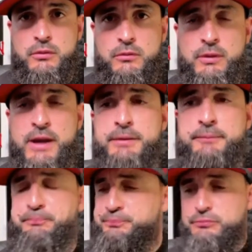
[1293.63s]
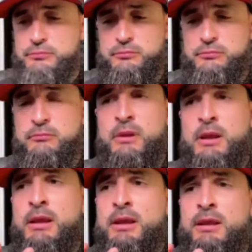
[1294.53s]
Right?
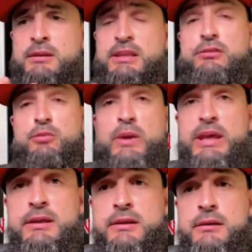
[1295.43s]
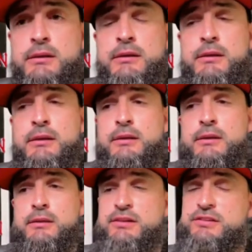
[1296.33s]
This week,
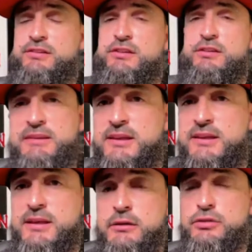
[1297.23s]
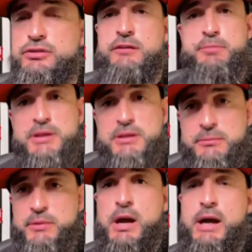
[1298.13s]
the suspected killers of
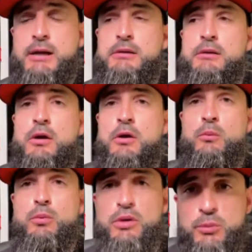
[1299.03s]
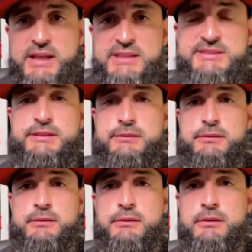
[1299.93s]
PNB Rock were arrested.
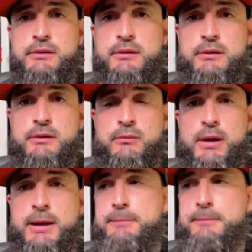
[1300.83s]
Right?